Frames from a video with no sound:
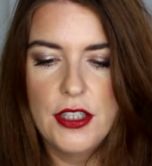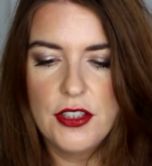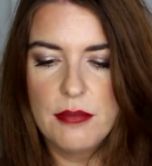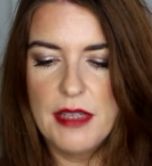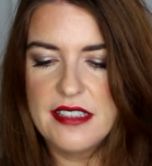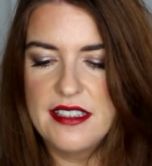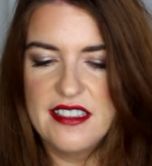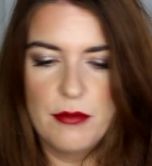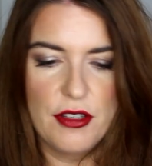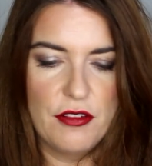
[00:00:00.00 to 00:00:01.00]
You can mix
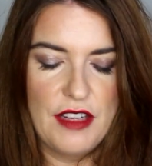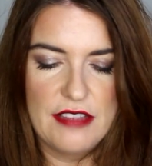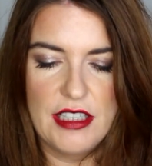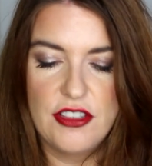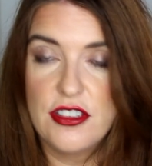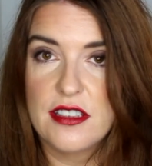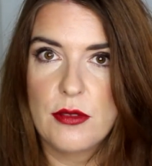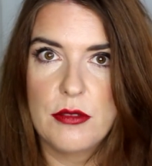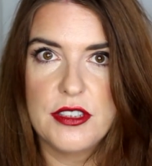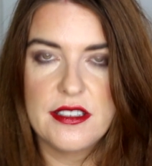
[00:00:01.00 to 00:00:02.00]
these in with your foundation as
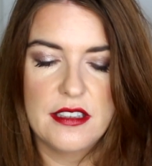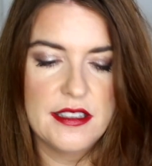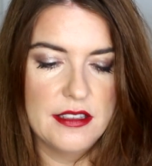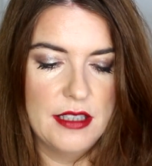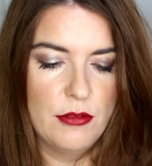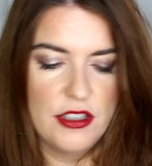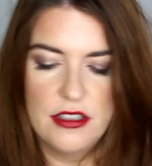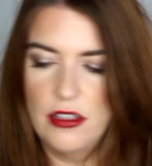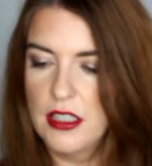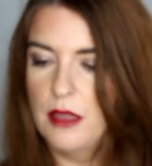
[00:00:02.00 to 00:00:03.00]
well, which is nice, so like could
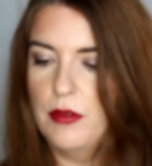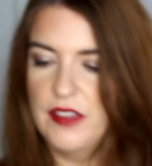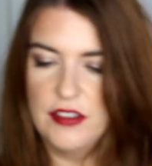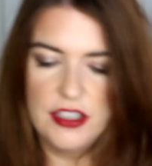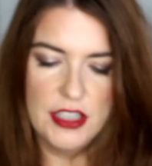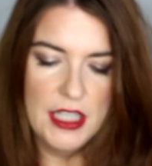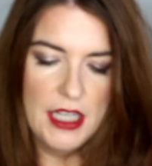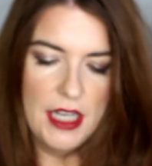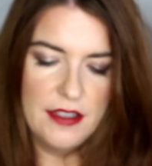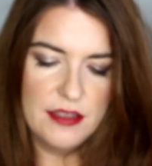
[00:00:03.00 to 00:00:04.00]
darken up a foundation.
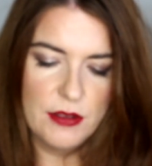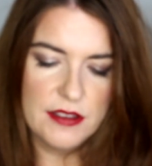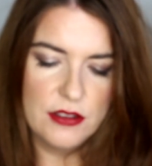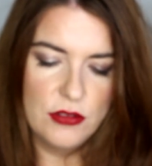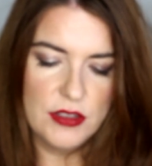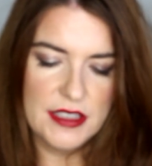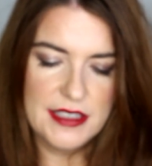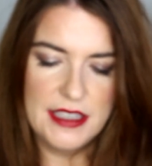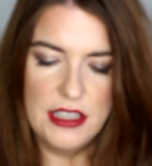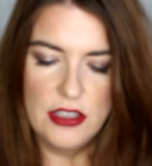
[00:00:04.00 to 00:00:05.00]
And this one's called
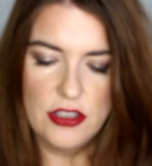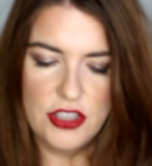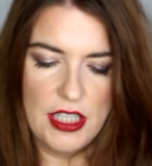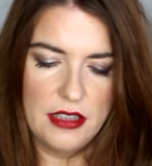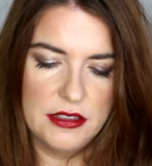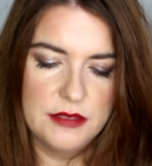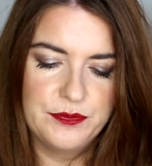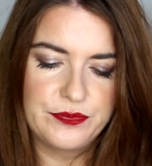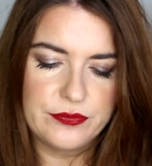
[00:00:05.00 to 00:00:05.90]
Seashell.